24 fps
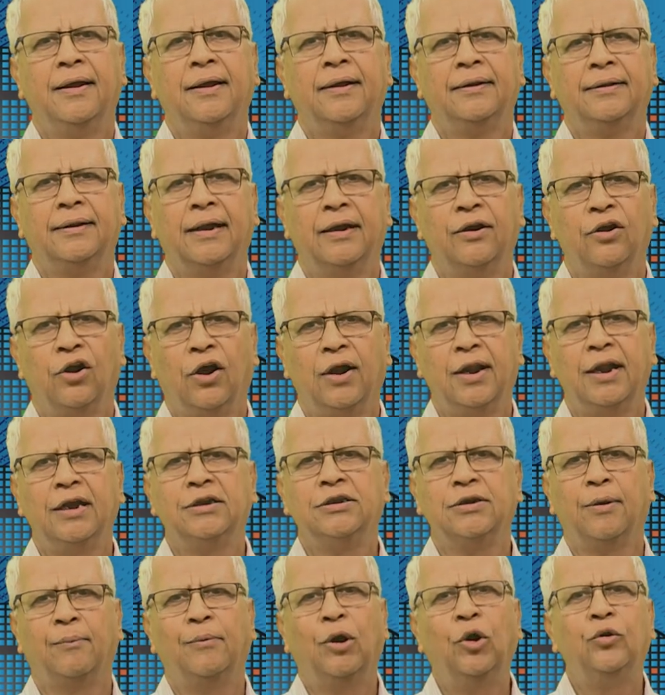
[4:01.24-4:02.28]
the
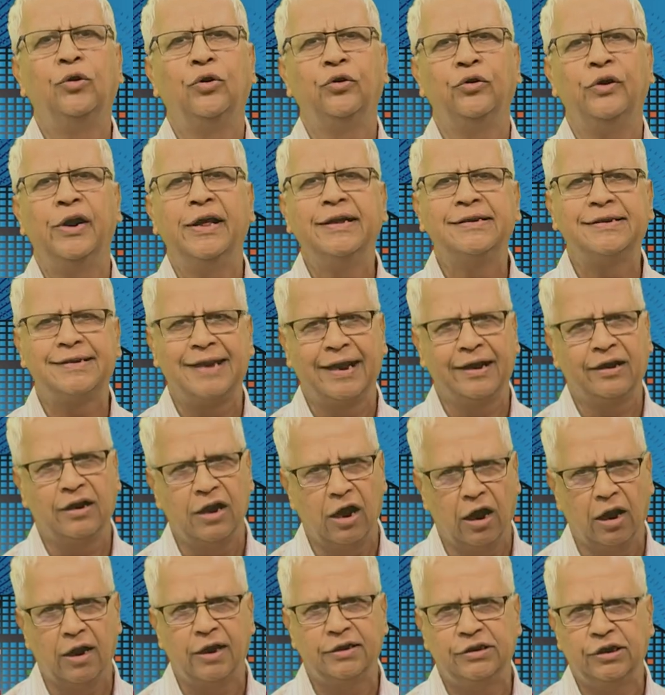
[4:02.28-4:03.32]
knowledge about today's
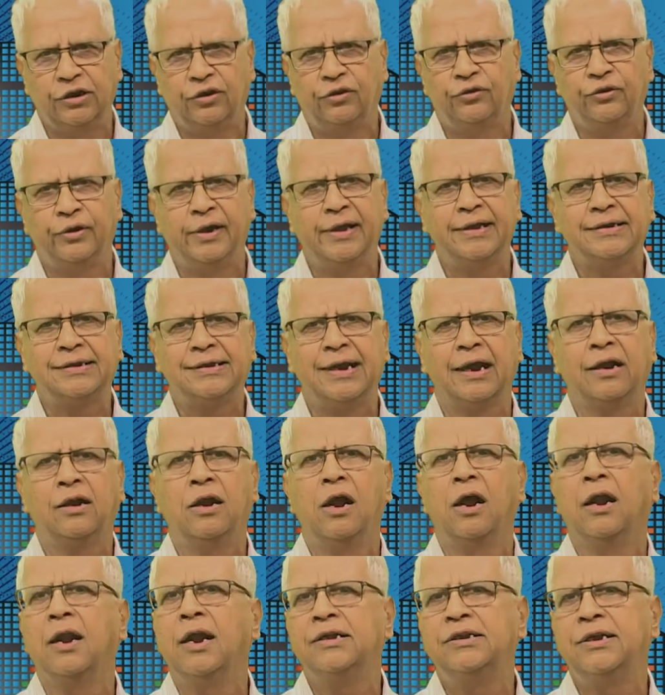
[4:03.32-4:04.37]
technology. Today's
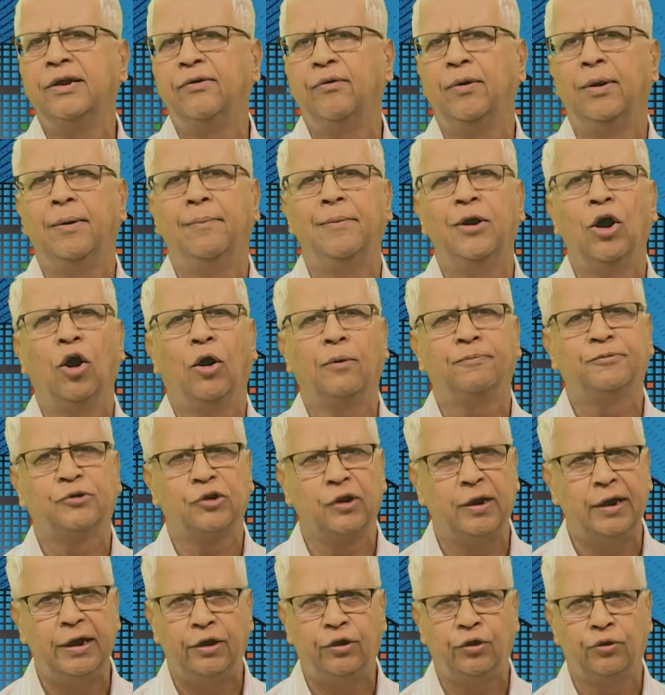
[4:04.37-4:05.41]
technology will be
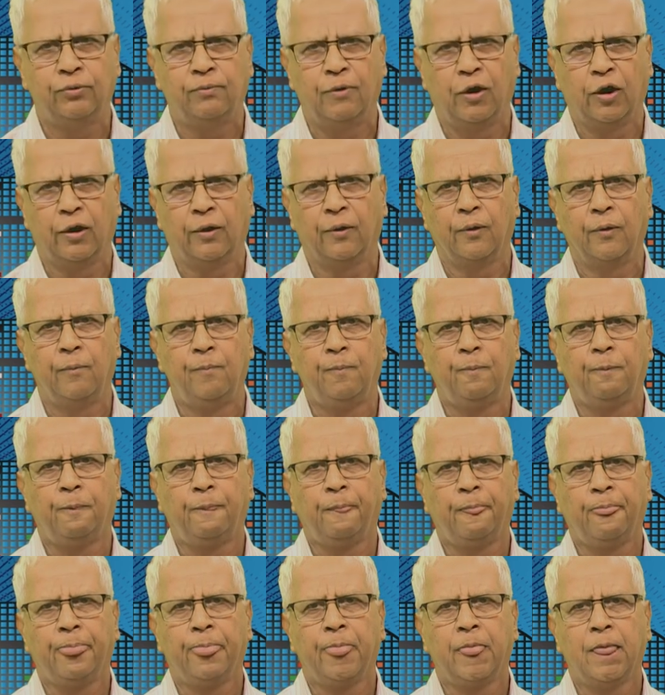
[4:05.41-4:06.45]
obsolete tomorrow.
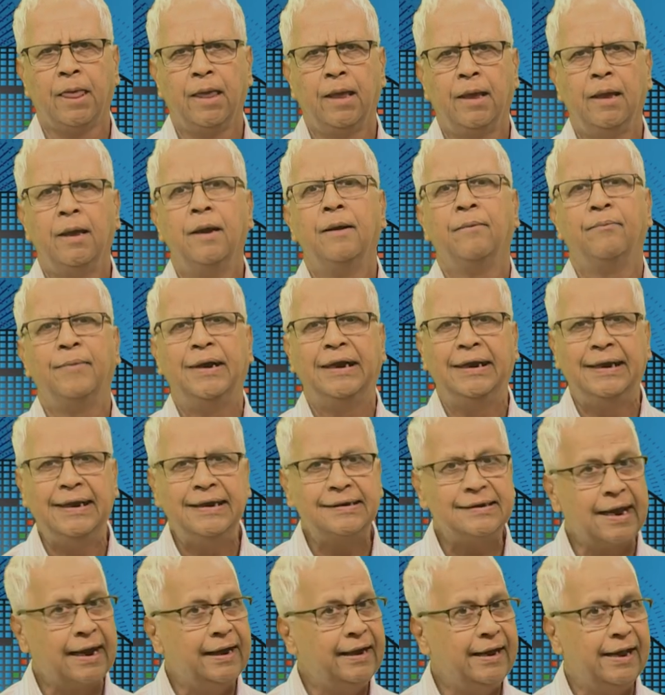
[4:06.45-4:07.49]
But
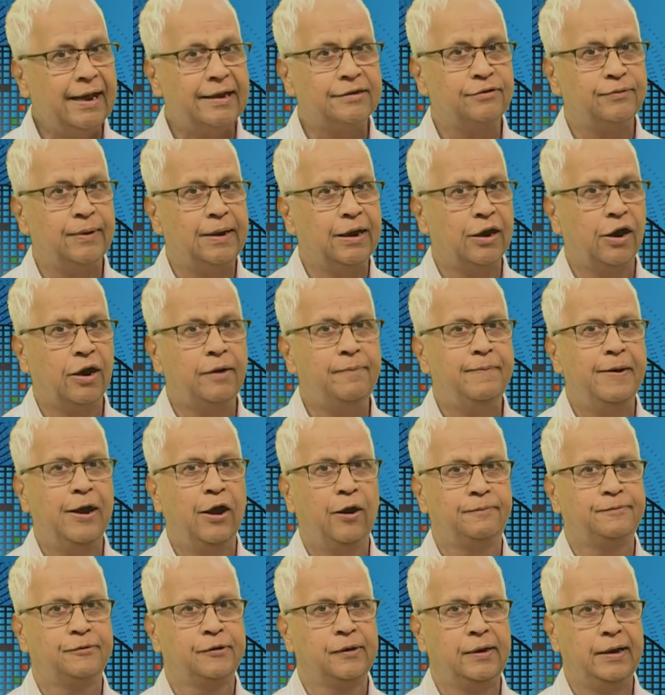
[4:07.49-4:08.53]
these ideas will not be
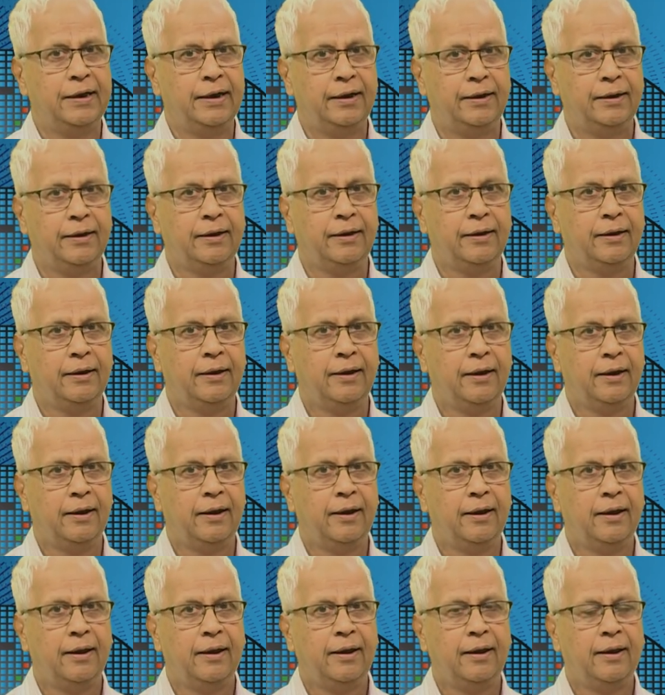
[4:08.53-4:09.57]
obsolete.
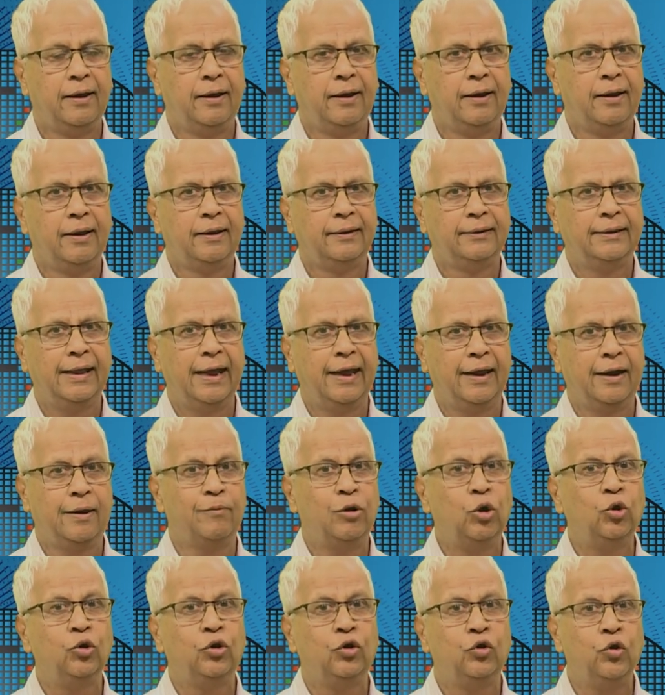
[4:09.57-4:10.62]
They are
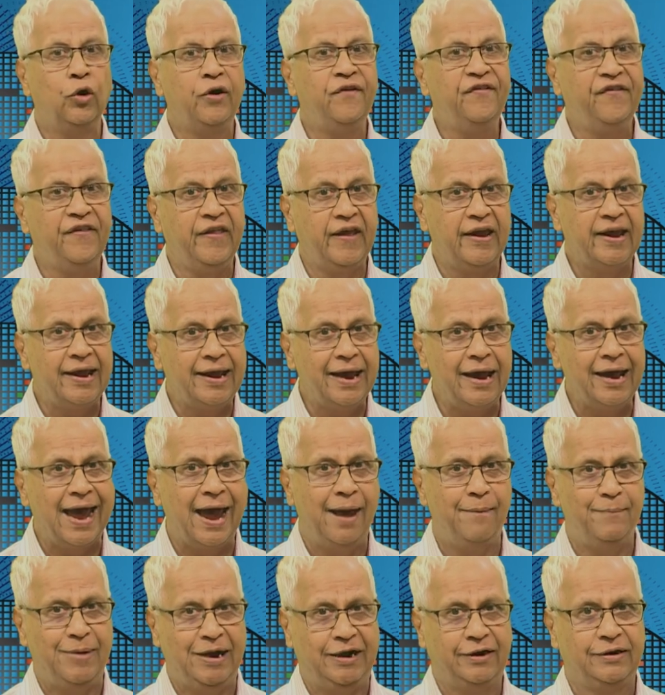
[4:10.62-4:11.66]
about good thinking
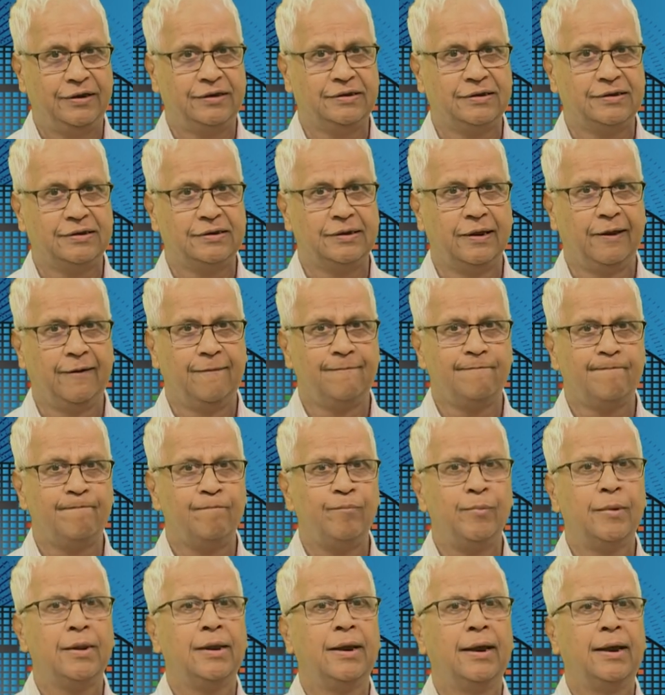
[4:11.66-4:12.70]
habits,
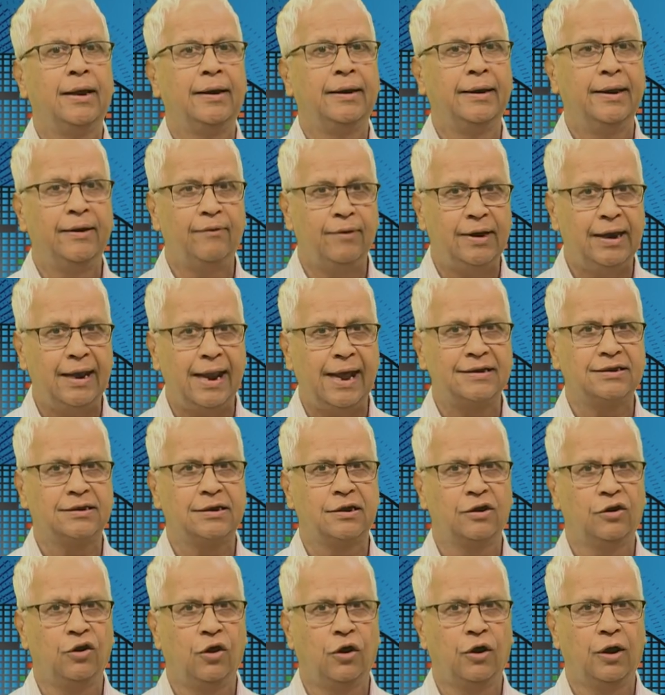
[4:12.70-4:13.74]
and they will
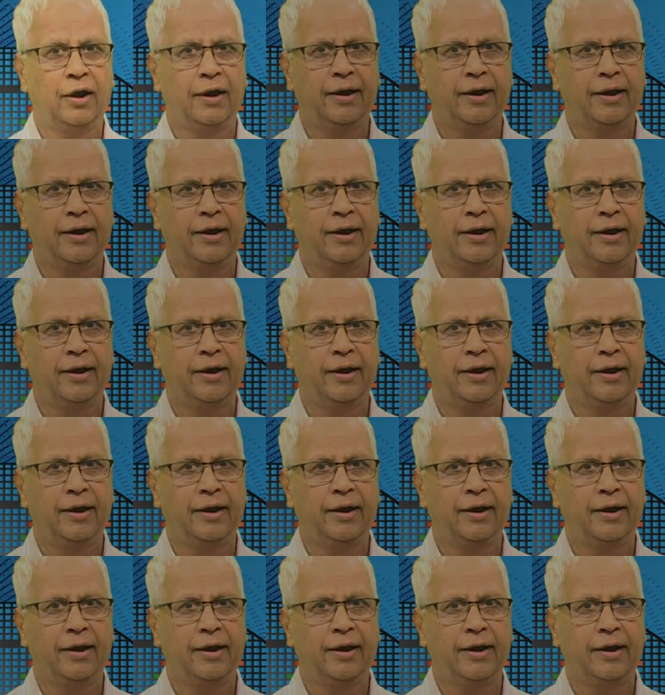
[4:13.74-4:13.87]
last a long